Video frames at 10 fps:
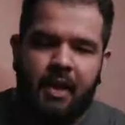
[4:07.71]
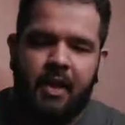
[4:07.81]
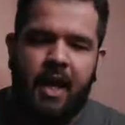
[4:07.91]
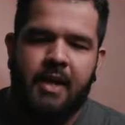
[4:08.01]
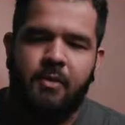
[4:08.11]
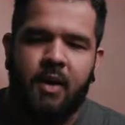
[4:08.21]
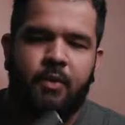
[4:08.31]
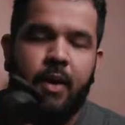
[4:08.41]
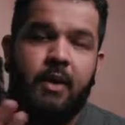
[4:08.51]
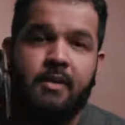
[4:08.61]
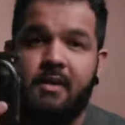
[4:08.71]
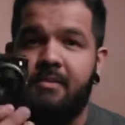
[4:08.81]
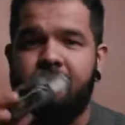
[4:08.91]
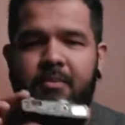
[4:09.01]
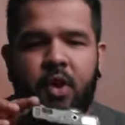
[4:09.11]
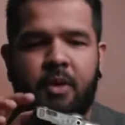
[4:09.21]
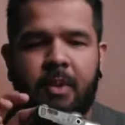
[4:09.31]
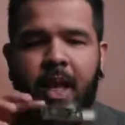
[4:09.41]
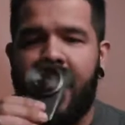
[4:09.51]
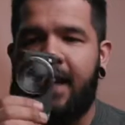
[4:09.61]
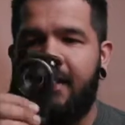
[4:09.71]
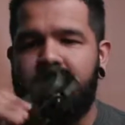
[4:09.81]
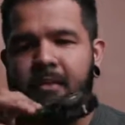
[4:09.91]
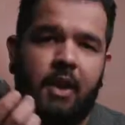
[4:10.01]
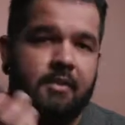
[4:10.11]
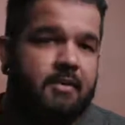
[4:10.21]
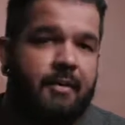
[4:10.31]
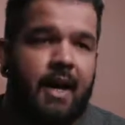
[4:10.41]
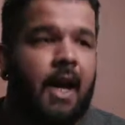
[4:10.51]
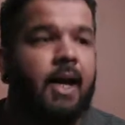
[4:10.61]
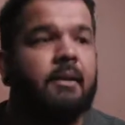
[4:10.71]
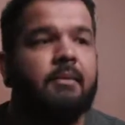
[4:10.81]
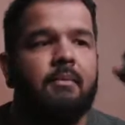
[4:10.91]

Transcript: The S120 was just pure black and it was fine.